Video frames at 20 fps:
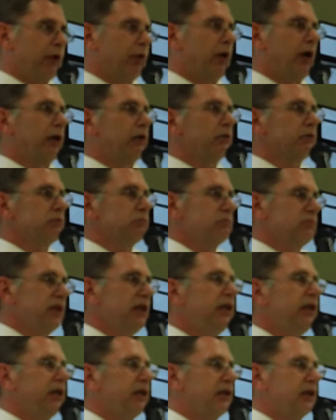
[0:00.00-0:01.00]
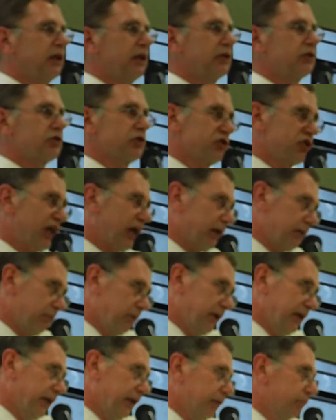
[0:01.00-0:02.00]
around, eating things. Second
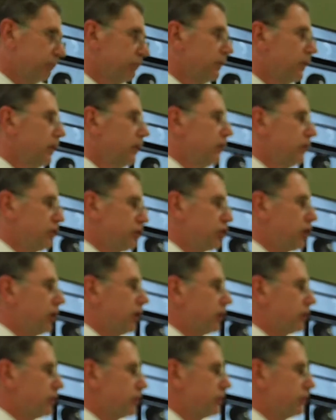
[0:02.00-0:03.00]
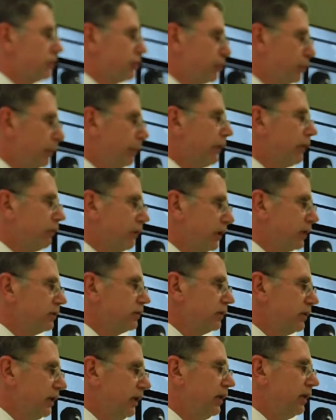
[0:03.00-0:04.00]
millennium, sharks, swimming around,
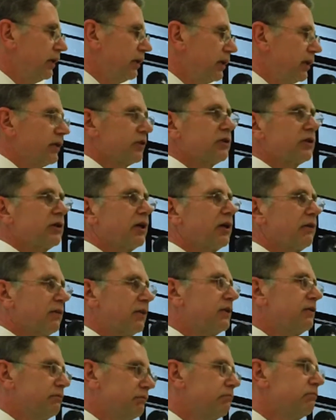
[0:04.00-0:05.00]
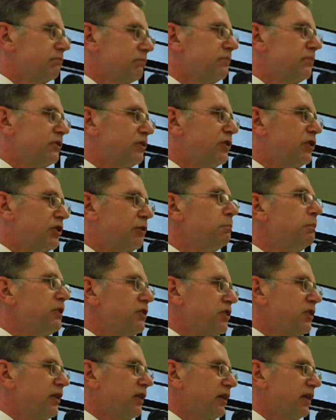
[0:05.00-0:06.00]
eating things. Kind of
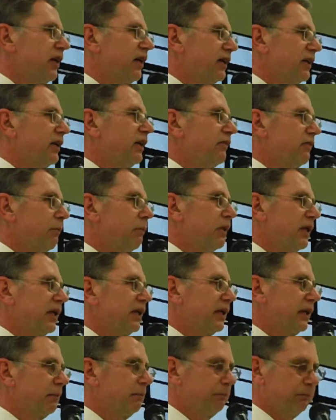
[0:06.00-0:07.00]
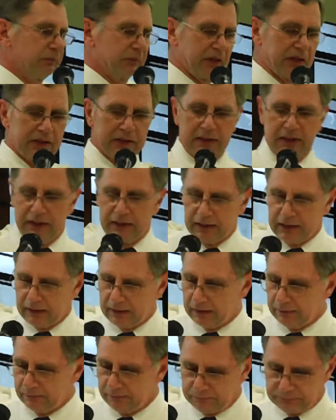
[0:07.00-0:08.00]
dismissing the idea of a millennium.
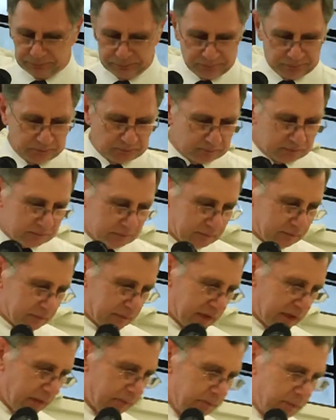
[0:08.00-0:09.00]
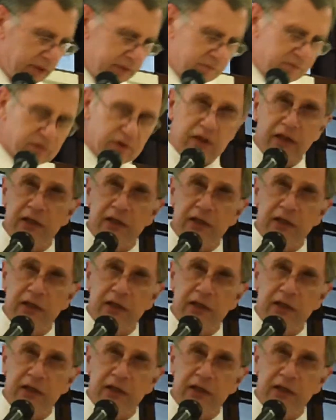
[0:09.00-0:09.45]
Um, but for